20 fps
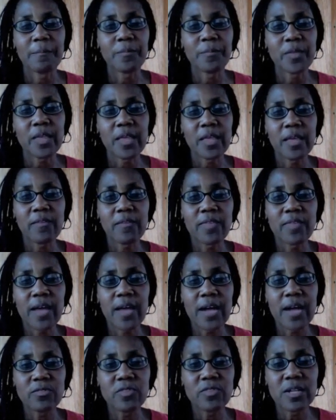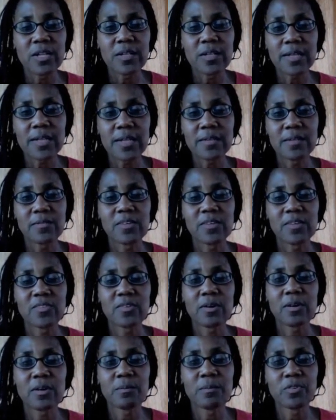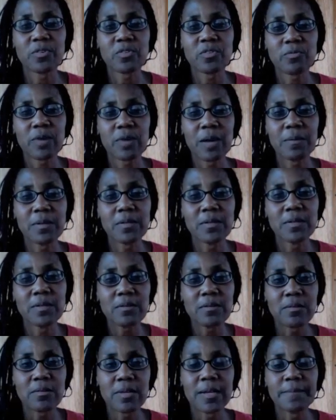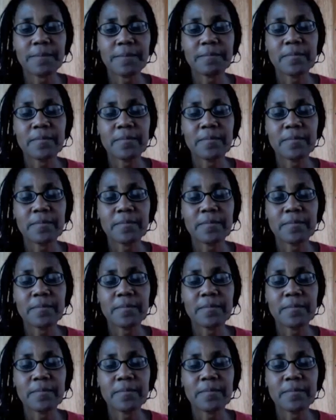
if doctors collectively started prescribing literally